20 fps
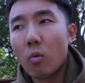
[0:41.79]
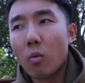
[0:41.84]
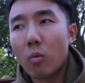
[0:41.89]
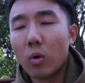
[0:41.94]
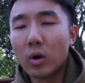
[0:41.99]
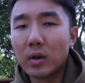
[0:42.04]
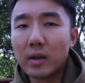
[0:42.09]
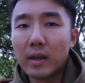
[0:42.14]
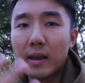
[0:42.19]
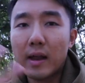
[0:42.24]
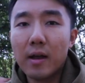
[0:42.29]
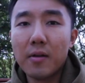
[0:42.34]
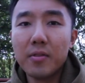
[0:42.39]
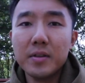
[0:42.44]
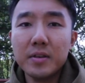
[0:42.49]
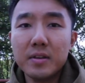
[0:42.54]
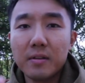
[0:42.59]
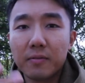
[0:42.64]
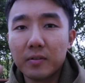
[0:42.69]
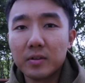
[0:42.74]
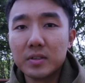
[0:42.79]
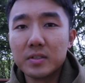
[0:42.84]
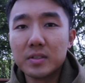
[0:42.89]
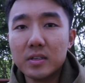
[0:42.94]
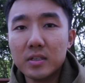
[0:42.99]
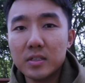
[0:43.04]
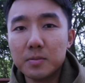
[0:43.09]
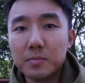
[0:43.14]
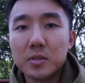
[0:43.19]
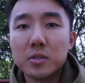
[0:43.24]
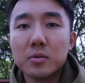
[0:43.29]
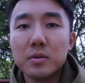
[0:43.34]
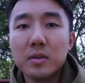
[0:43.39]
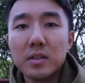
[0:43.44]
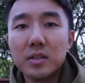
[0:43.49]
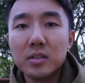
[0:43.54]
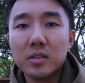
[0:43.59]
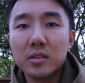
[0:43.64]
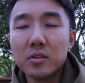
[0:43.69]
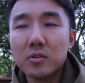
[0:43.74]
working out the differences between
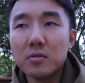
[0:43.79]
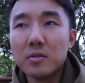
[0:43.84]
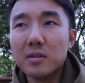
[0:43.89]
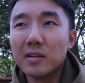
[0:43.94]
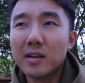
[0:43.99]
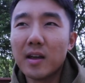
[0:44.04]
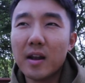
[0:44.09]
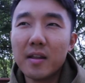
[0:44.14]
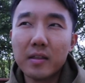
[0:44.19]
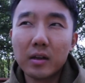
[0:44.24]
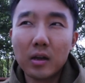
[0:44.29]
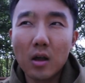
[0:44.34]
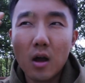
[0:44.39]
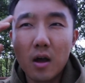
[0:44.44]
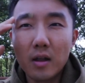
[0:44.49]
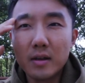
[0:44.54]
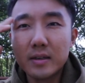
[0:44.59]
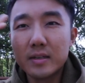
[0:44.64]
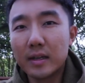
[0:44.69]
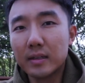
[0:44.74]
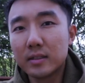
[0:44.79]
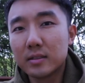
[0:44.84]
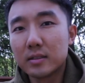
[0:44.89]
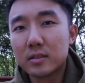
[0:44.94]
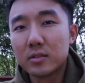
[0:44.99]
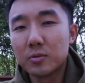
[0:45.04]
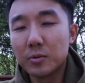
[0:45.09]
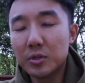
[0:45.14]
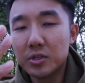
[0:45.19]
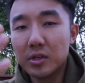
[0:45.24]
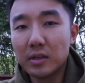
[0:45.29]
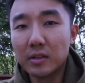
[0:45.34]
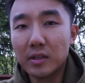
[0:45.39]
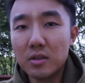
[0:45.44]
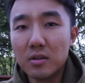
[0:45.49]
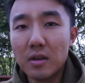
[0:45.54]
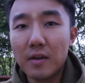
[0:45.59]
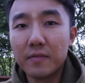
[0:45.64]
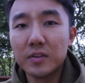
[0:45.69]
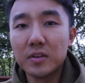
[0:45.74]
the two and kind of the context switching that
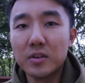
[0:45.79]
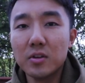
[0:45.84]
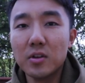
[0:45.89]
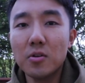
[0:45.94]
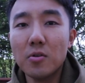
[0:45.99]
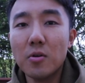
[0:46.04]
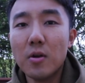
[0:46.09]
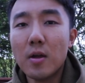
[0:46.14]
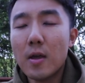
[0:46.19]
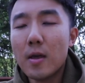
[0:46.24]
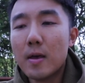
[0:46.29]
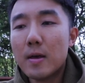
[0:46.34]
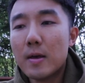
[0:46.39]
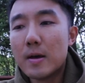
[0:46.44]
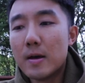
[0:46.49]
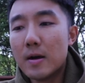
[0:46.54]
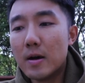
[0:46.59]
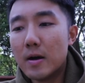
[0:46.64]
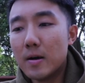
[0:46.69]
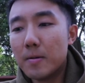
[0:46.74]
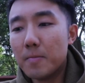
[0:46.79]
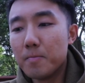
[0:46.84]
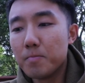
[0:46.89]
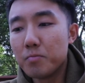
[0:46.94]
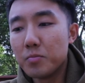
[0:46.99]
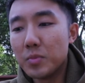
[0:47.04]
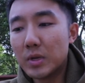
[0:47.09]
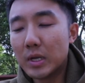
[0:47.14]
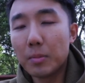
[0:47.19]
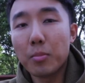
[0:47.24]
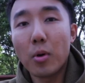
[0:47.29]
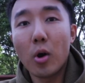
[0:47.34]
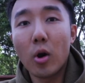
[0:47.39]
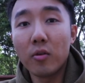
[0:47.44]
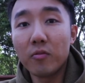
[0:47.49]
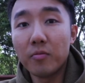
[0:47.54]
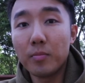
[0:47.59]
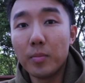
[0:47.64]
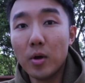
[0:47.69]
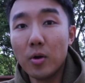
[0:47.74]
you have to do um, being a
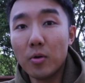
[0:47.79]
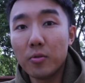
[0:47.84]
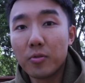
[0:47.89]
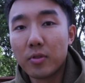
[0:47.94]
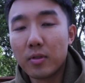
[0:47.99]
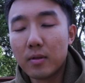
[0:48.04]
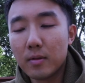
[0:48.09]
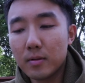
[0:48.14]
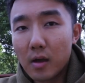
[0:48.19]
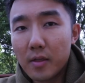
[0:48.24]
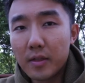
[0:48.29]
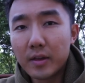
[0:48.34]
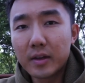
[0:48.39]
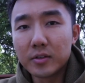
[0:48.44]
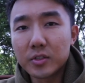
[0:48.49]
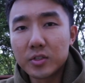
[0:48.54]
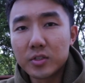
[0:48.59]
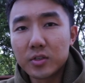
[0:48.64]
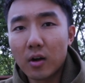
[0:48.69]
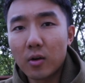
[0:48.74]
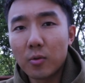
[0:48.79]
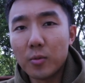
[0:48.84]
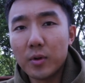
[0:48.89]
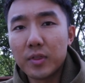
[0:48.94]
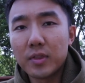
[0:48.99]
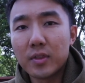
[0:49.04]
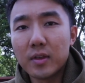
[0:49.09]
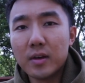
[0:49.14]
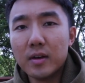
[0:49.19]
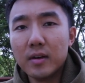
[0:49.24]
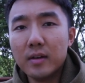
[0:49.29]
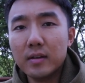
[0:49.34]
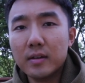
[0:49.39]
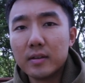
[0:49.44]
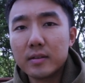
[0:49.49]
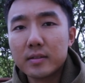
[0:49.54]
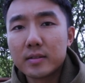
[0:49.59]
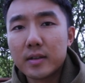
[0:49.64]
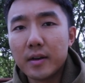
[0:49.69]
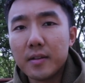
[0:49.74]
part of both. I think I'll start with uh,
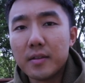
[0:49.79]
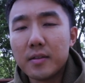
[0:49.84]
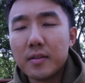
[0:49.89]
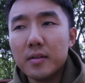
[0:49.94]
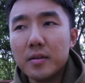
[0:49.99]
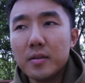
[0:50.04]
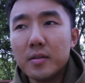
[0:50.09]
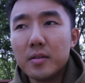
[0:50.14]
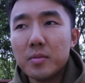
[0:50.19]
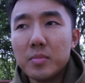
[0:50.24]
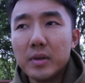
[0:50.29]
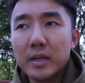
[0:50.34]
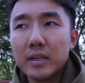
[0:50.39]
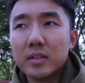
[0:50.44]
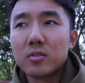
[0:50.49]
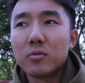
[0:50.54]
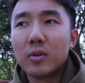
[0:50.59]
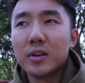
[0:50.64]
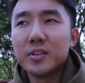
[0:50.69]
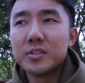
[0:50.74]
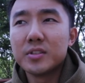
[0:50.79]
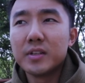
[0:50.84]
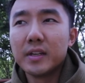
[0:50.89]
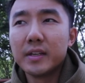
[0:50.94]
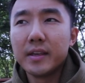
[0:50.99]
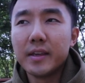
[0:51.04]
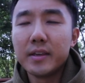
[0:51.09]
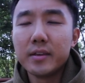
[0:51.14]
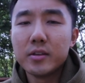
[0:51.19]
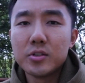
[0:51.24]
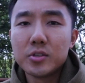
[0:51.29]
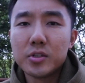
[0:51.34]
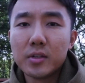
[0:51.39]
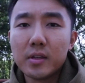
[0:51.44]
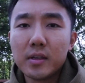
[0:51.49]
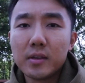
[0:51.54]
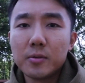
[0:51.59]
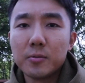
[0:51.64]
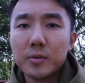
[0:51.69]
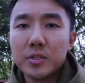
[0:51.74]
kind of the, the biggest question I get
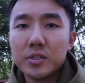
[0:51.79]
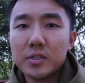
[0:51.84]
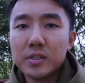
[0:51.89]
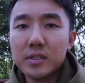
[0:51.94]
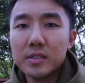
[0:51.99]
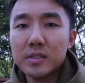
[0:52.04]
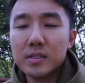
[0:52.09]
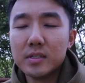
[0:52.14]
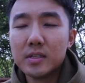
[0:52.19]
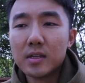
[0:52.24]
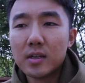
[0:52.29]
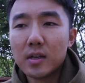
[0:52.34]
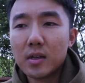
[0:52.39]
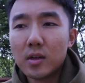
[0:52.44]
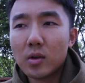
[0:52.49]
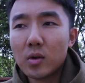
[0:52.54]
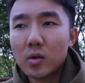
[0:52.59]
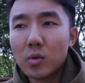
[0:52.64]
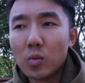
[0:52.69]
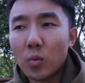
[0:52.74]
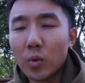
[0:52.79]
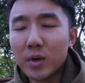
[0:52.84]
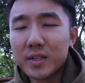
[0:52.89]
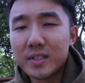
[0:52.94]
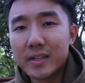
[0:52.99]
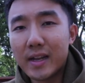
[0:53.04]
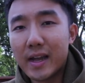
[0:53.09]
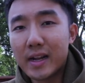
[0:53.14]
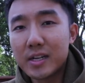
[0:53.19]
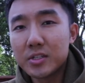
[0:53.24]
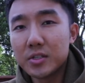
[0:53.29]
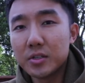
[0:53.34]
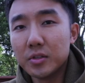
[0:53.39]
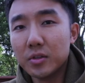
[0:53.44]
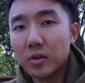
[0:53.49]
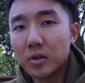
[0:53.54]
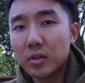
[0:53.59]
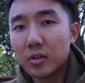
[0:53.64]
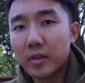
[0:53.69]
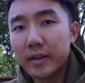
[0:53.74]
usually, which is what does it actually
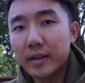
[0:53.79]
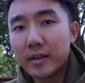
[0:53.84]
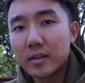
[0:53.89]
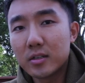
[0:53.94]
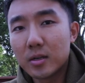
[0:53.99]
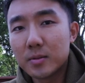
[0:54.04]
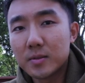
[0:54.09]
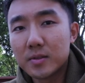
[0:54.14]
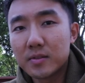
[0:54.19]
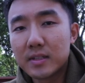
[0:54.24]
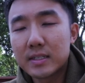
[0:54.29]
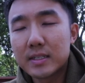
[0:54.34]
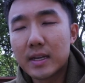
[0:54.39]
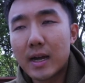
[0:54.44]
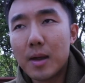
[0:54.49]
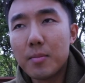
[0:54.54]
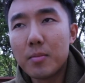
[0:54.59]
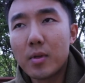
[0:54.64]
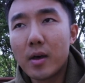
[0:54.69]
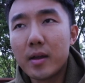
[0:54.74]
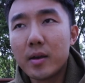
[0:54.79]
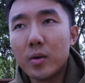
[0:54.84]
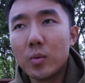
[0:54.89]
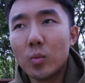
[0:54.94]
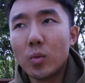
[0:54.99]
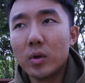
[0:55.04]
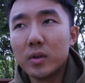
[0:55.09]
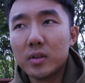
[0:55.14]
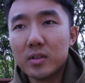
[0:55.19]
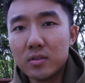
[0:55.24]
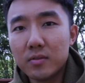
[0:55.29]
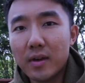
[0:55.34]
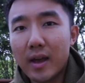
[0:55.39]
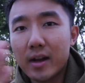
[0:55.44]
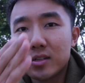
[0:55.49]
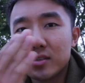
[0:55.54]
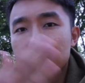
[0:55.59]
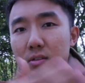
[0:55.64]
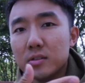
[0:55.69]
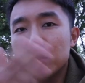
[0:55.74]
look like in terms of the timeline and what do you
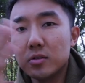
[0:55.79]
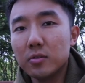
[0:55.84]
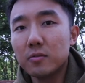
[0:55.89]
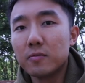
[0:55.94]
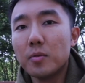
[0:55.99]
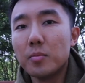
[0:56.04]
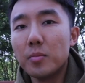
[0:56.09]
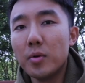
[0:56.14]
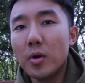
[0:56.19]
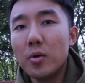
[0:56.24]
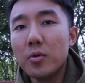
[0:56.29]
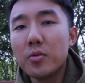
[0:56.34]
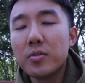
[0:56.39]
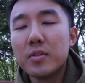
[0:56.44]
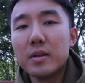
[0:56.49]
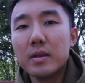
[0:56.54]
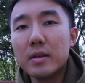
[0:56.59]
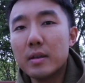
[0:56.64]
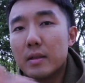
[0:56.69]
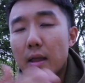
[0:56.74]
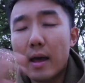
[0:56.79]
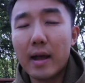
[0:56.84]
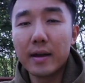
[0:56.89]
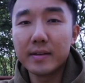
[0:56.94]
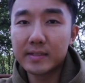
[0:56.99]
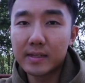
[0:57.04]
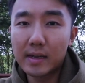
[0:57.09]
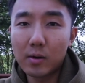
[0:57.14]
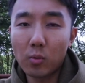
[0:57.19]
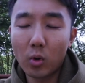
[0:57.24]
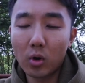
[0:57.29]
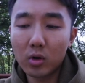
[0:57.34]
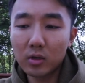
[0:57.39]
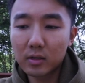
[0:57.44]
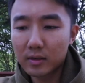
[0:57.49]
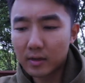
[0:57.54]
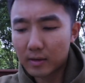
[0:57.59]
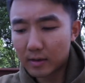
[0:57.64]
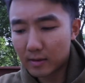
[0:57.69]
actually do for both and how does that work?